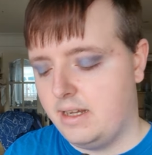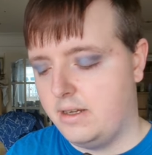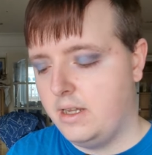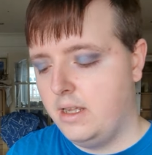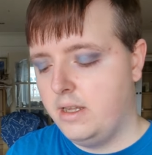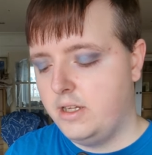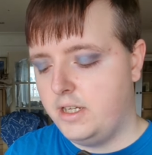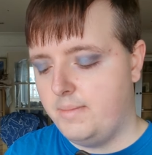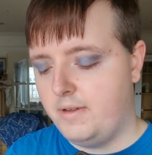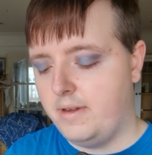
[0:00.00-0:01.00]
and
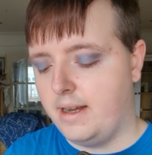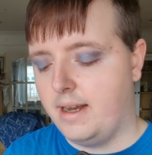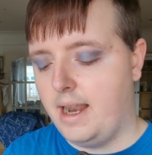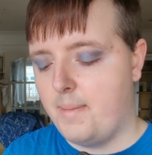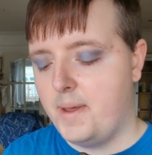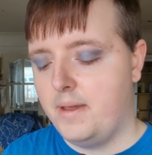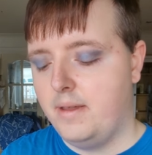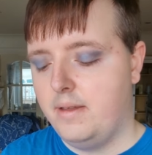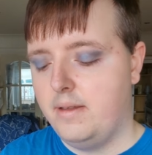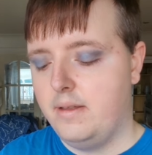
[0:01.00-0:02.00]
shimmer and glamour.
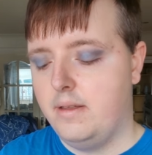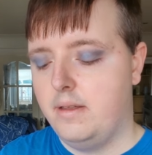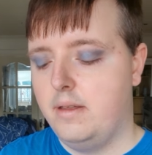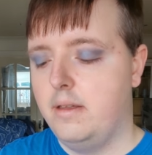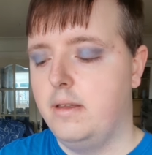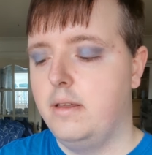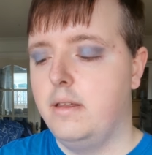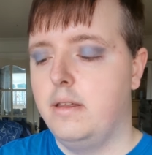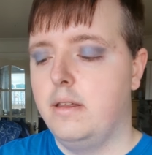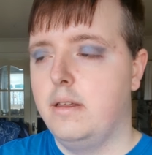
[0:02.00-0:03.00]

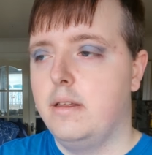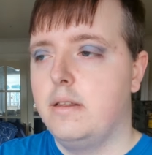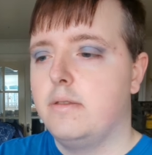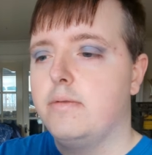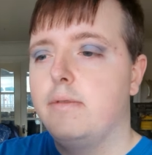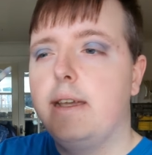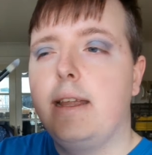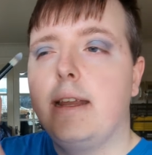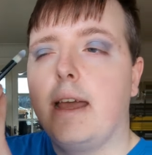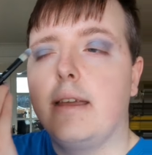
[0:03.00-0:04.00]
It's
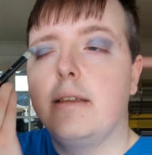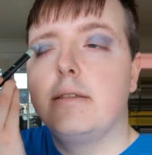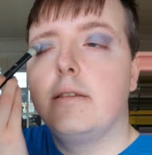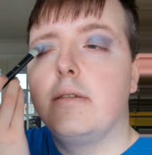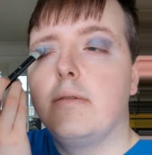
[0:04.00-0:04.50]
really nice.